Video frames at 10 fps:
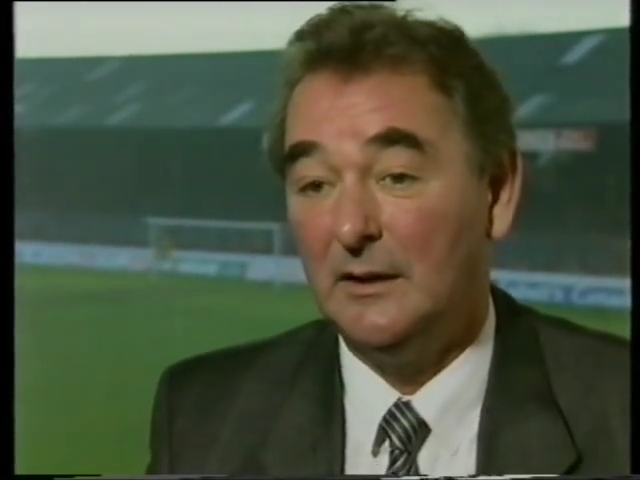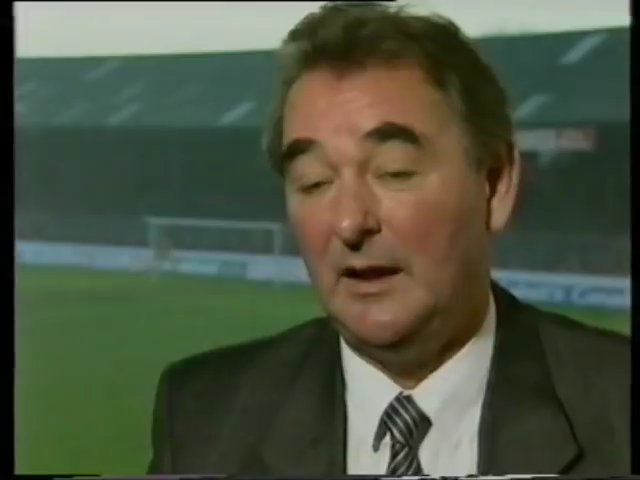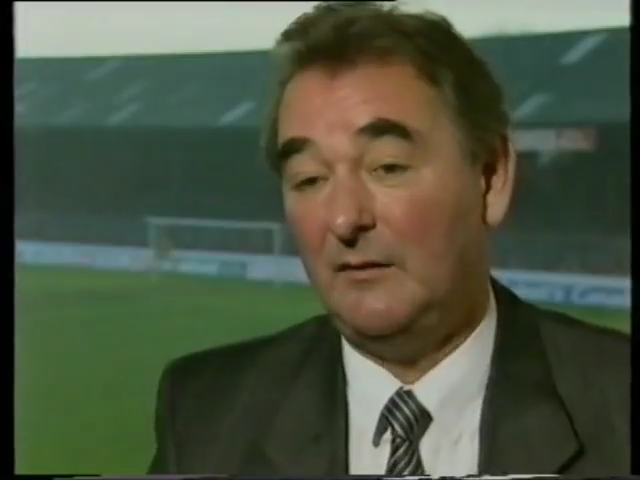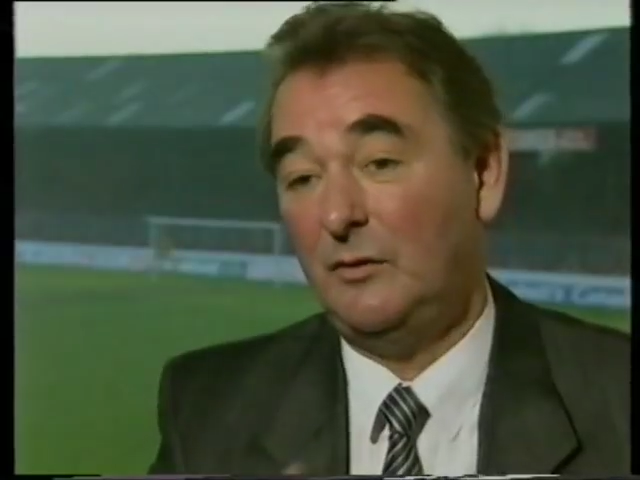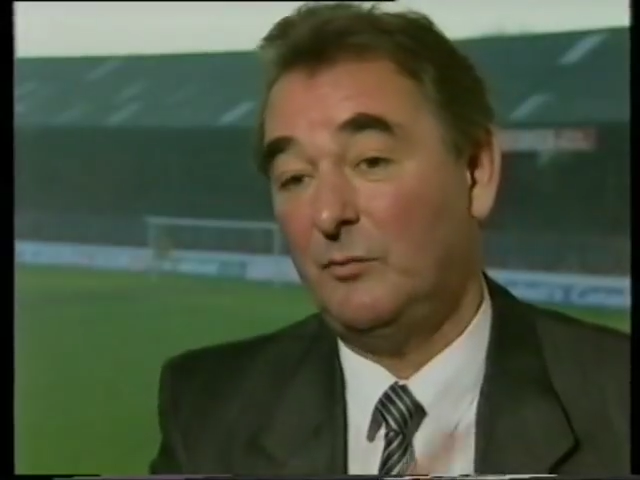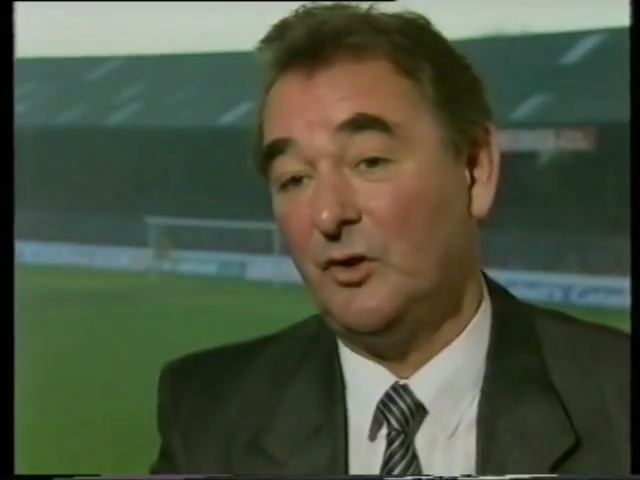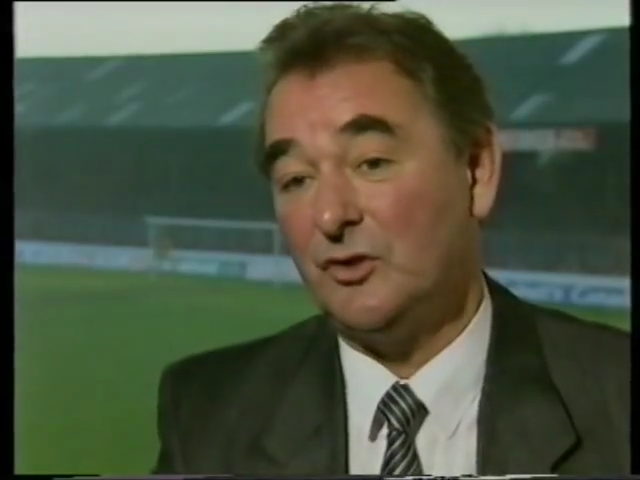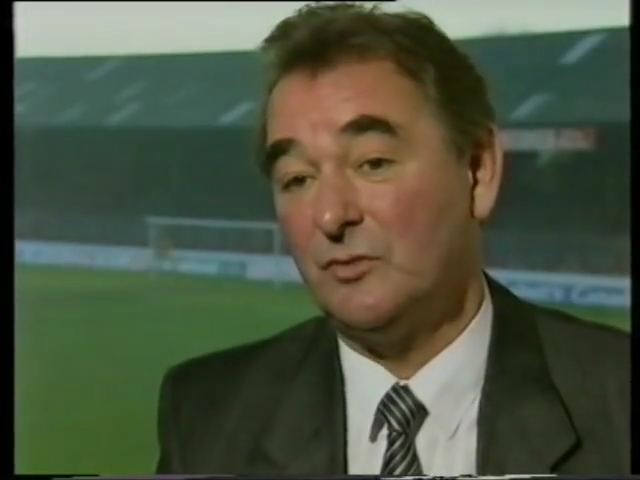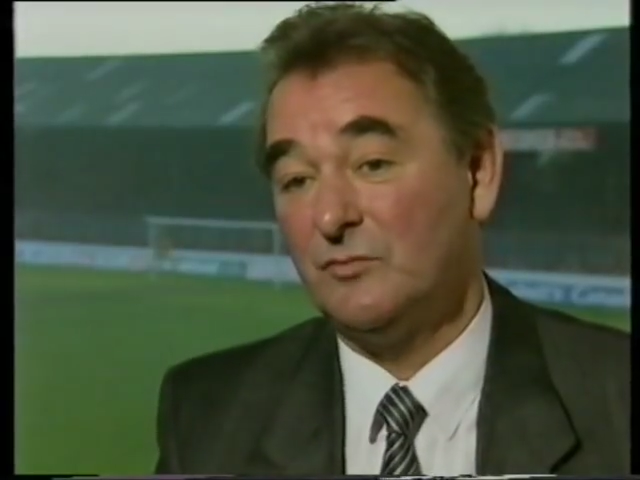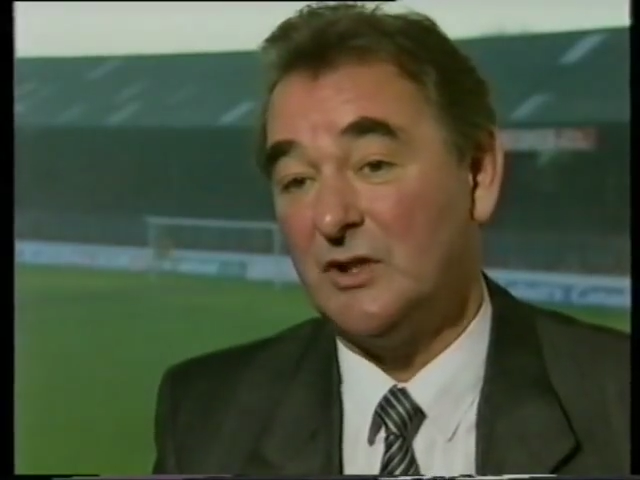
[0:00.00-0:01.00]
Everybody
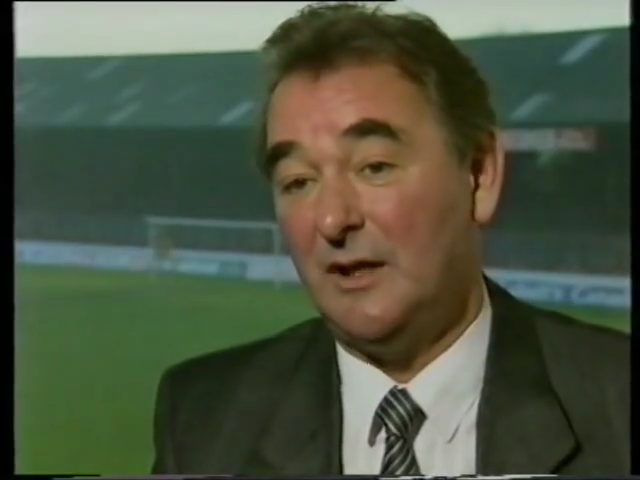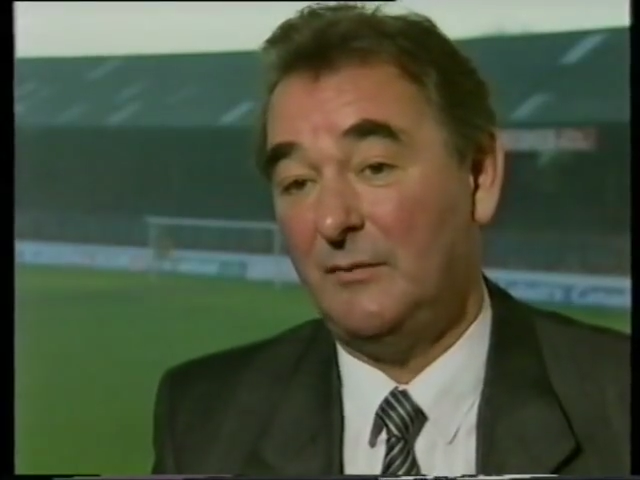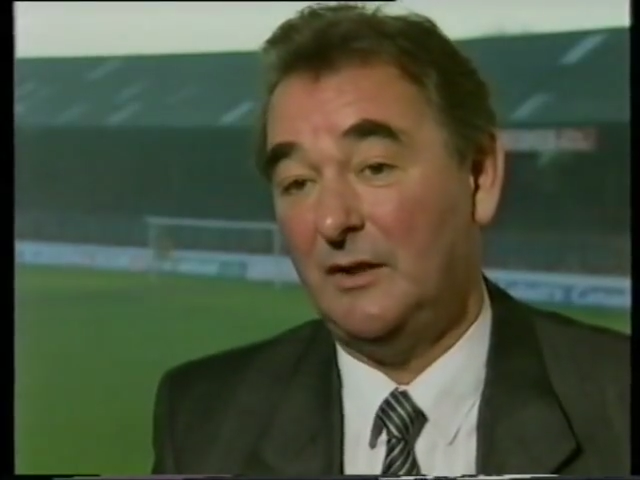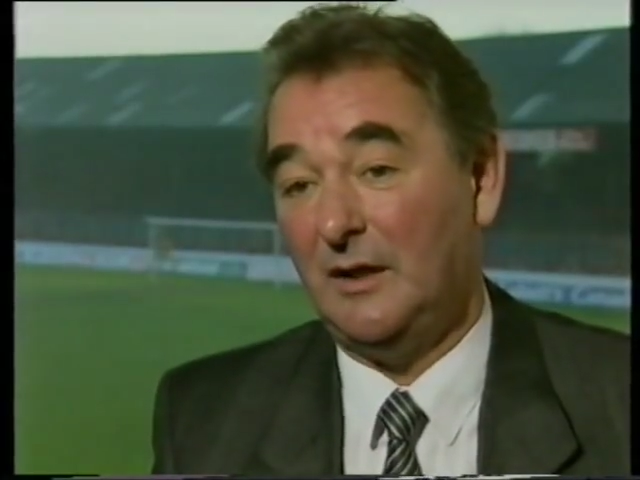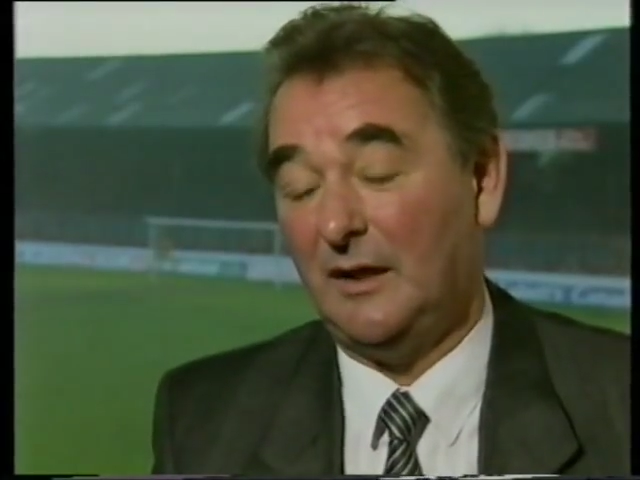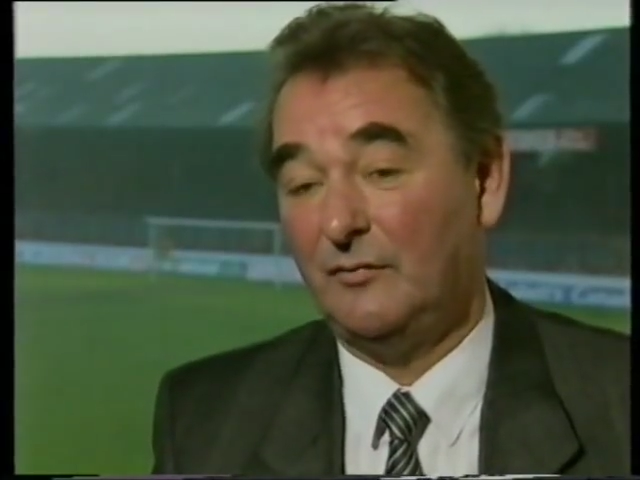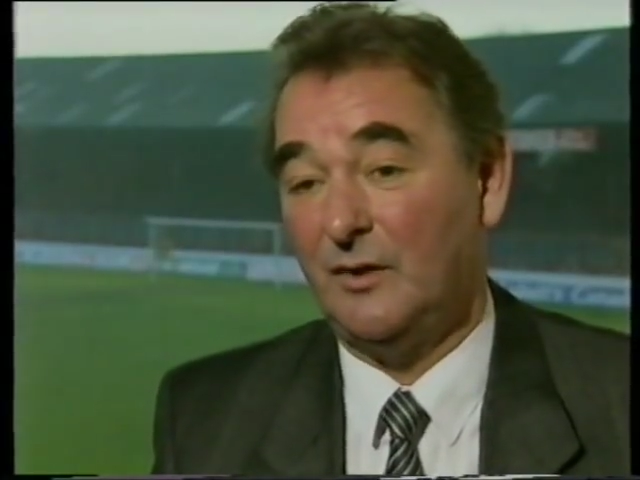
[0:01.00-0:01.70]
sometime in life,